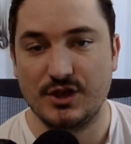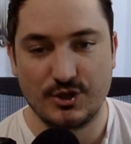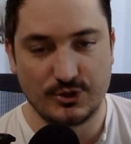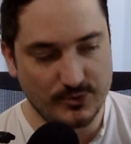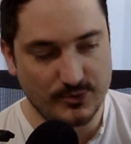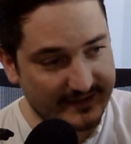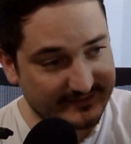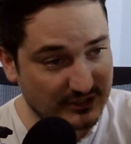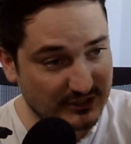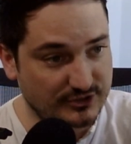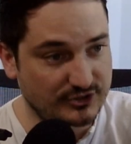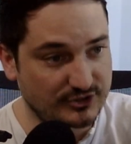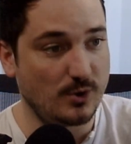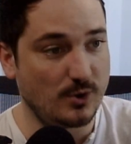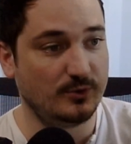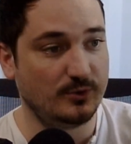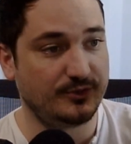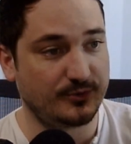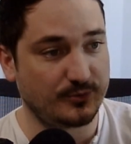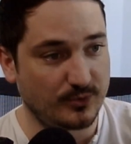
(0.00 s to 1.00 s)
You have to
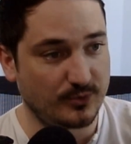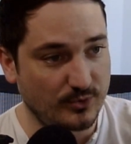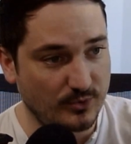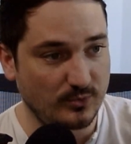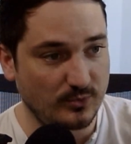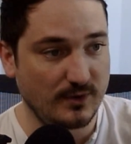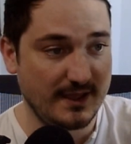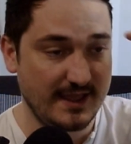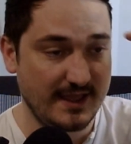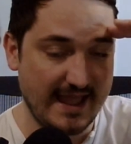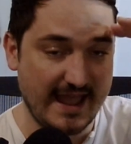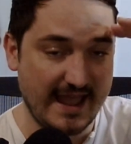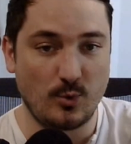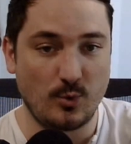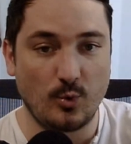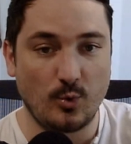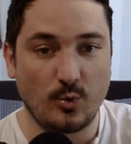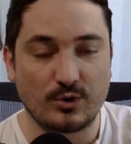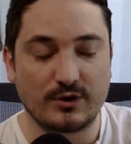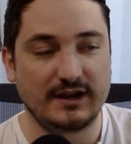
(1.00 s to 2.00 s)
go through and
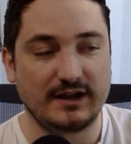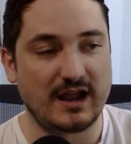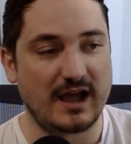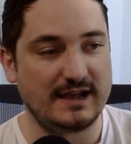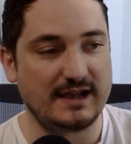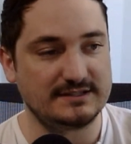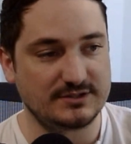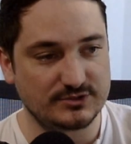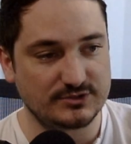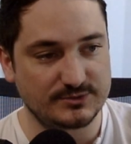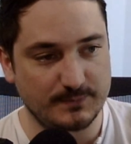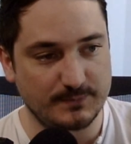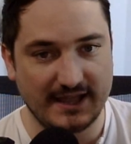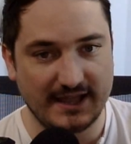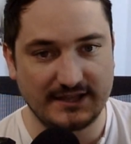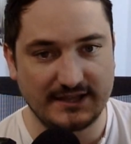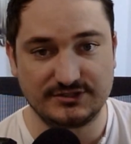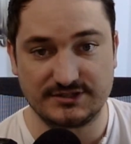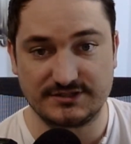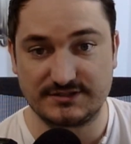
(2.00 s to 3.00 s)
organize those
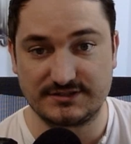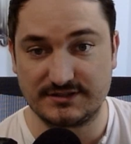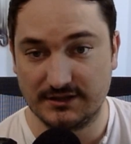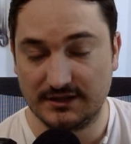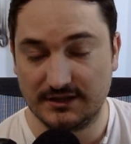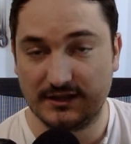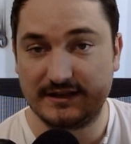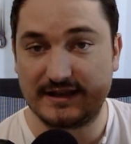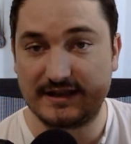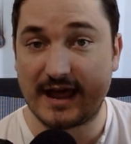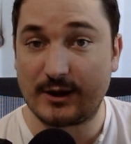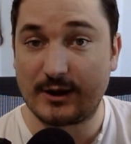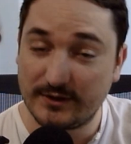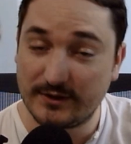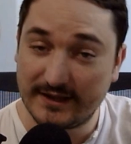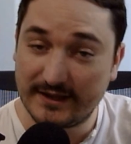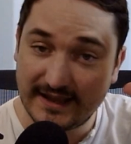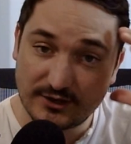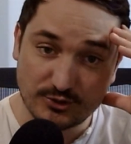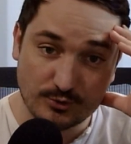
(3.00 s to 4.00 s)
pages not
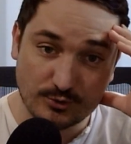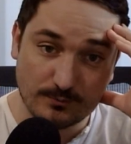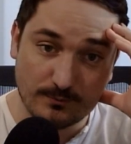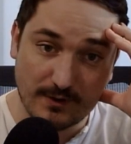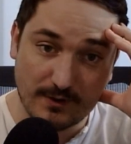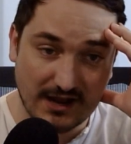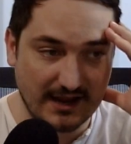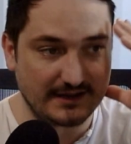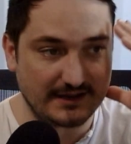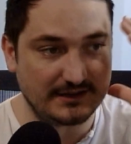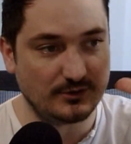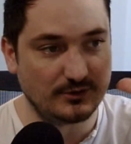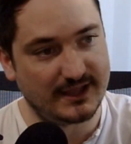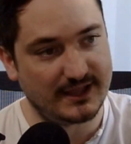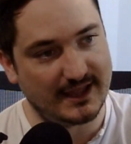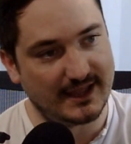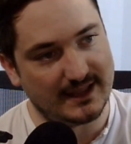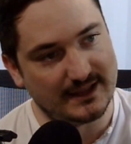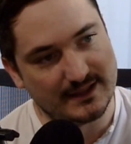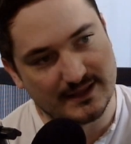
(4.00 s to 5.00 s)
only in your mind.
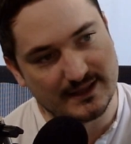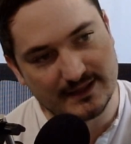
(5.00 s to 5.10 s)
Okay,